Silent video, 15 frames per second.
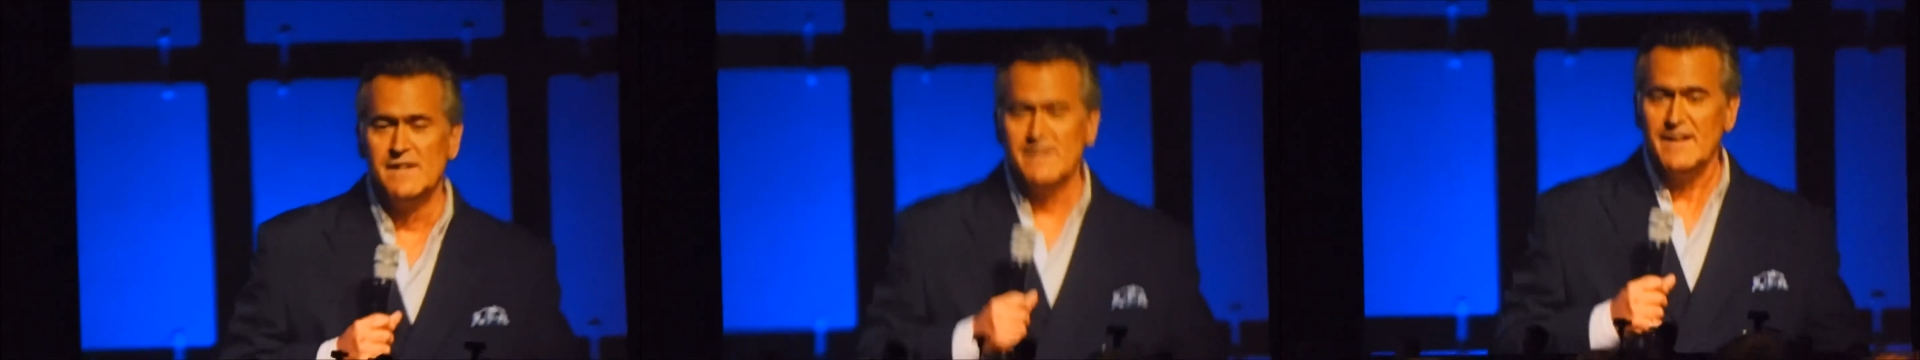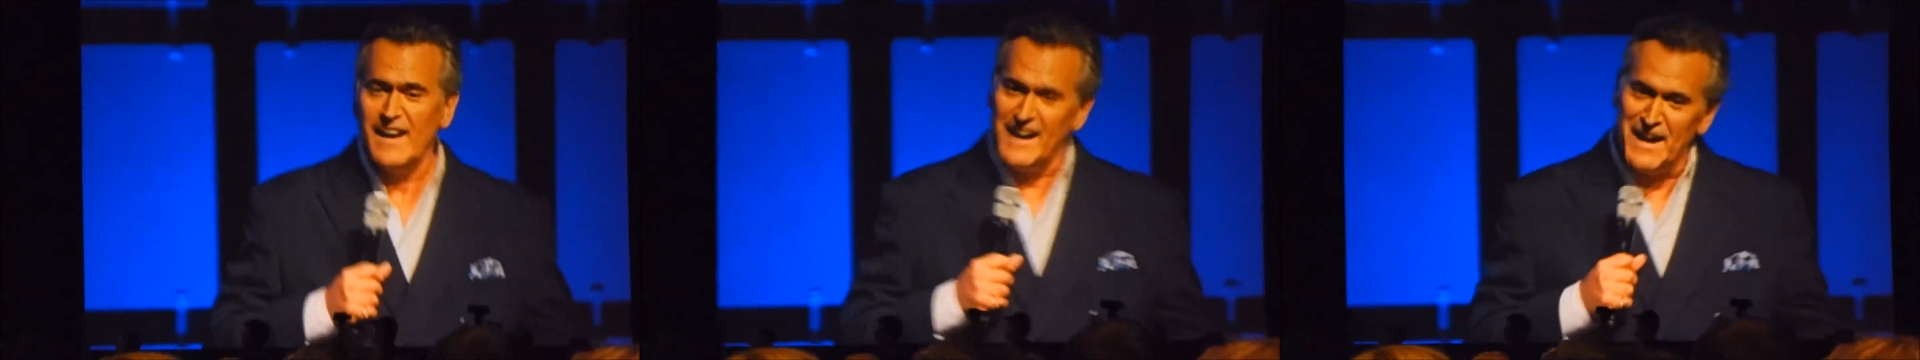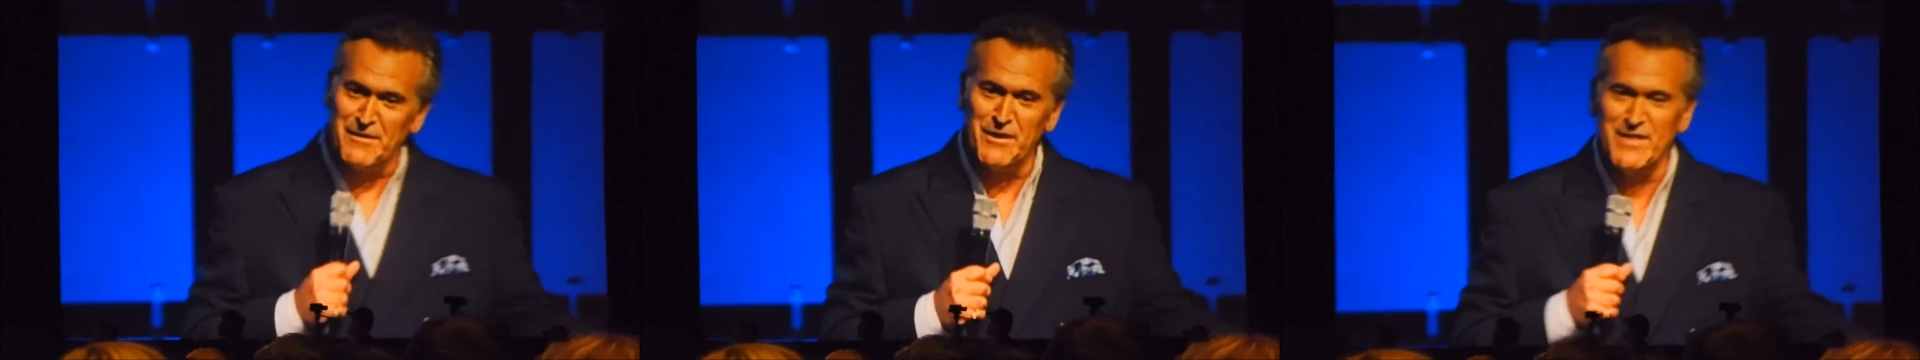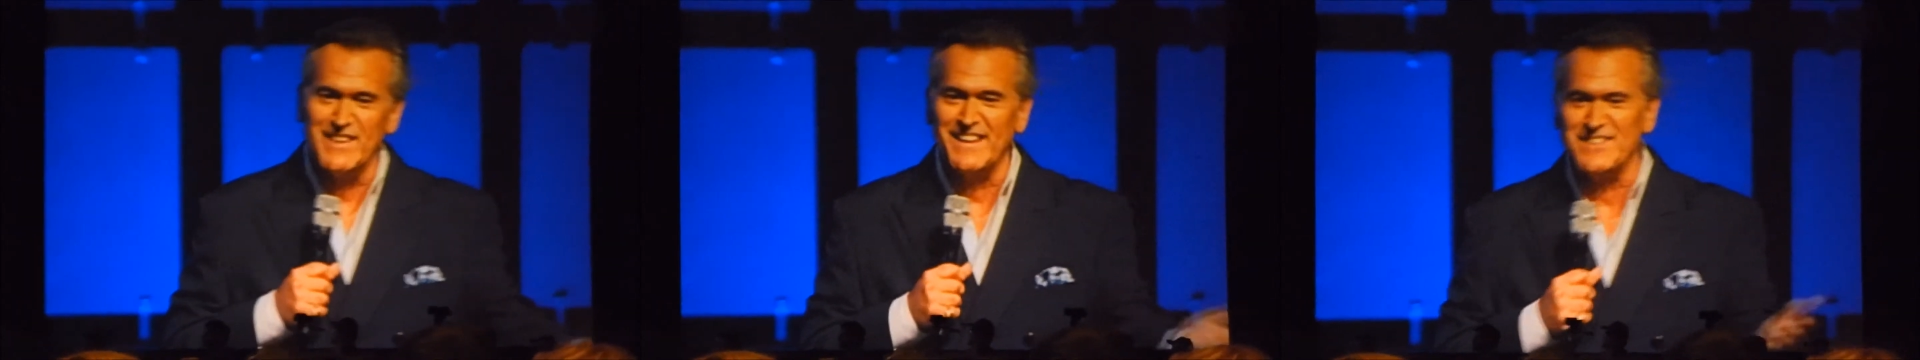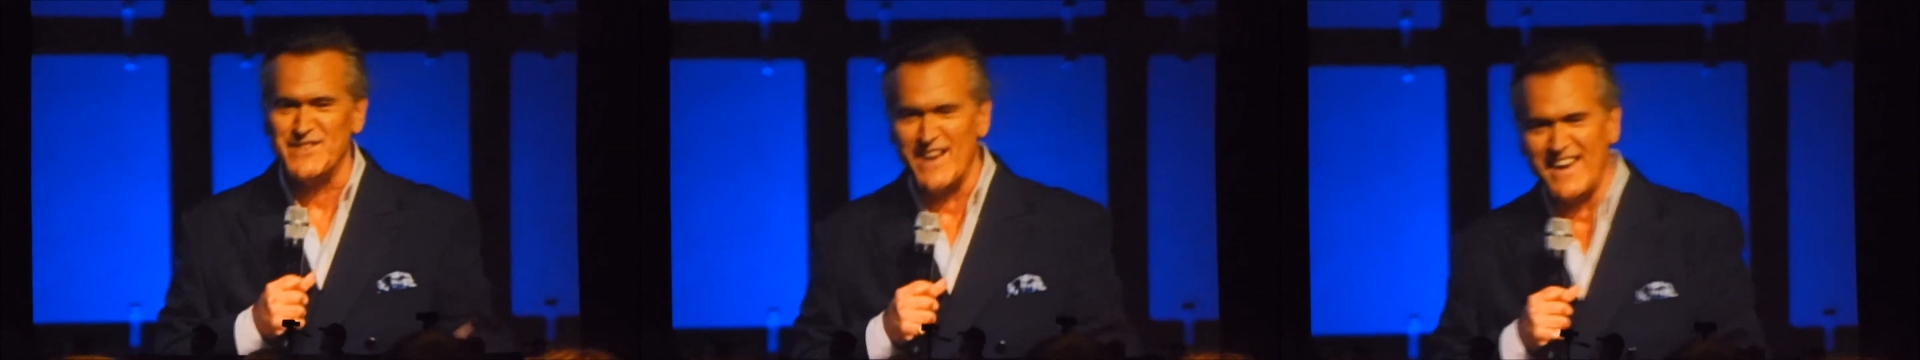And
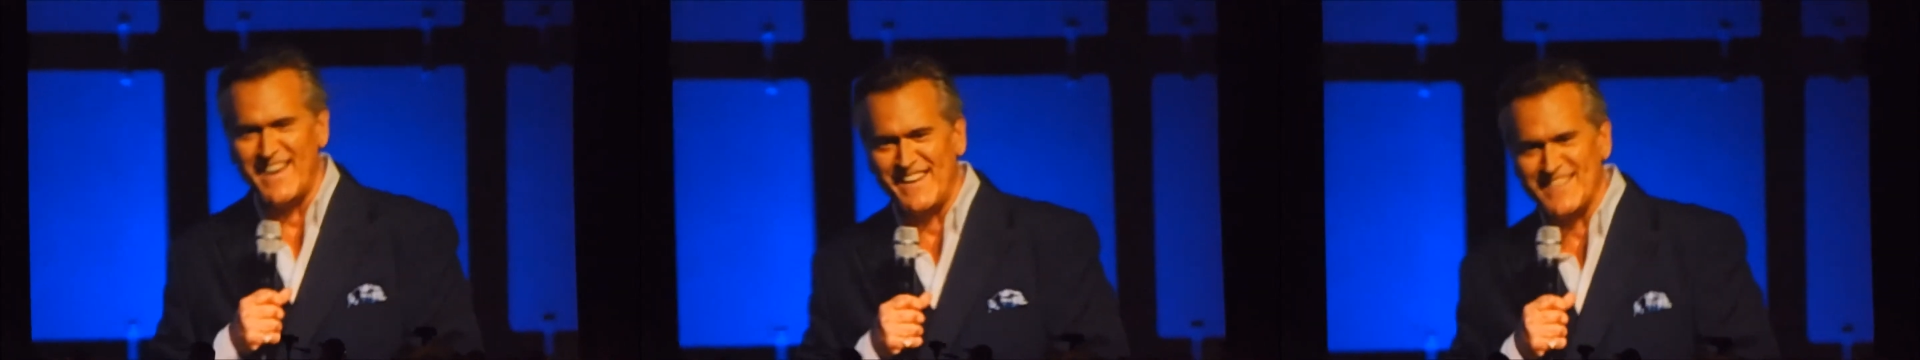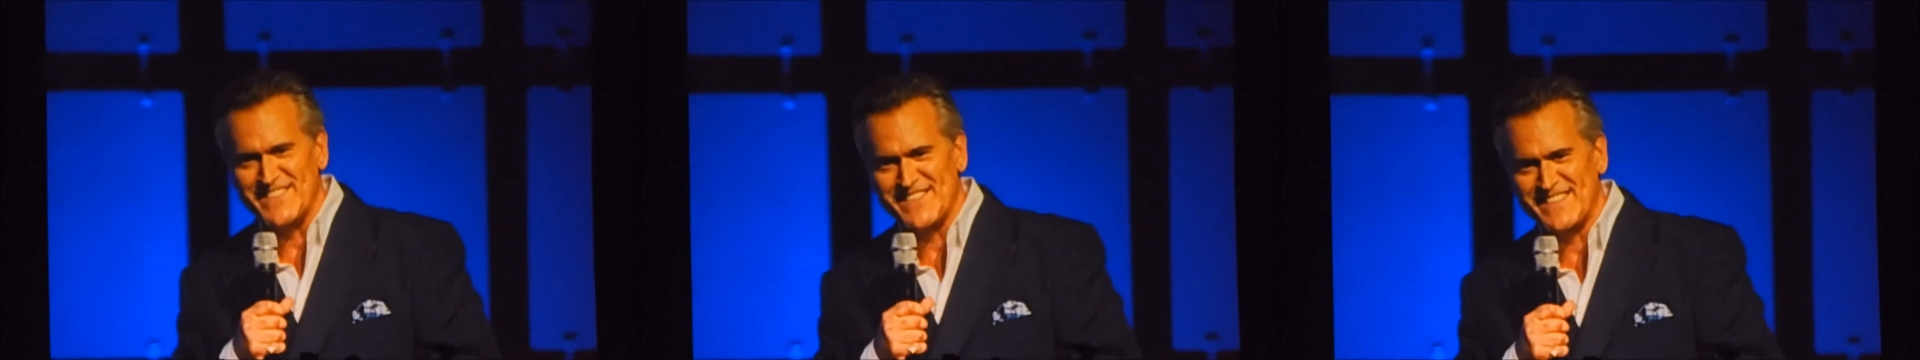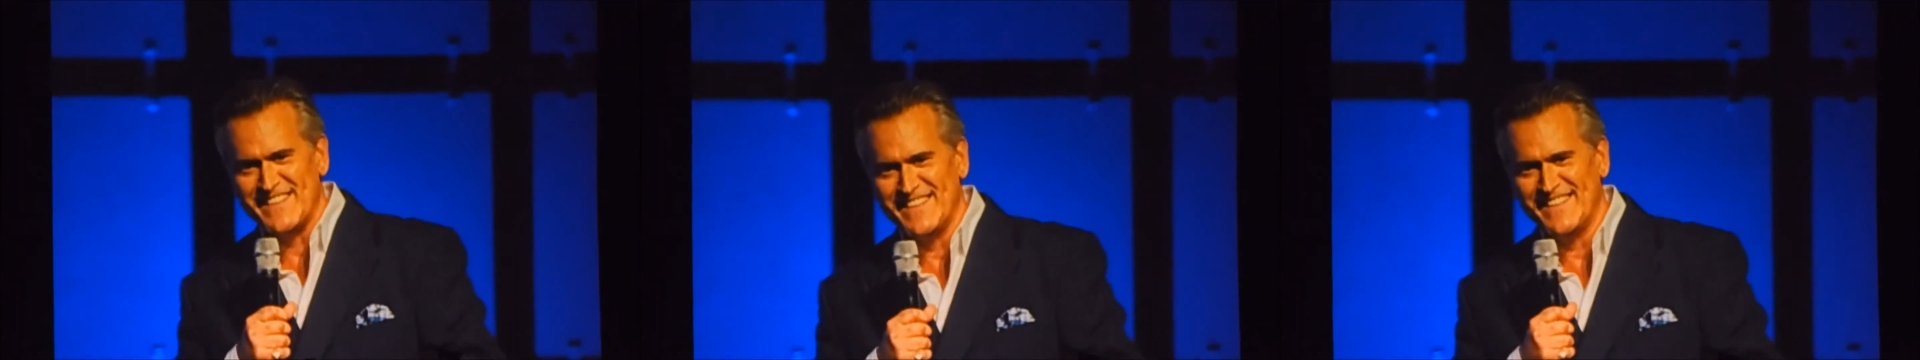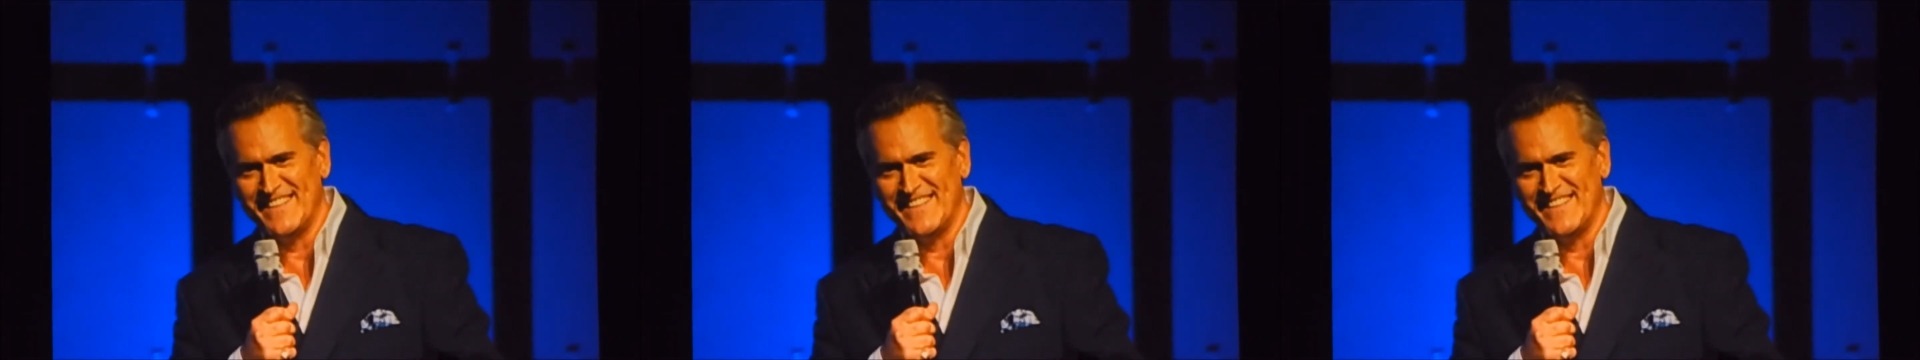everything changed.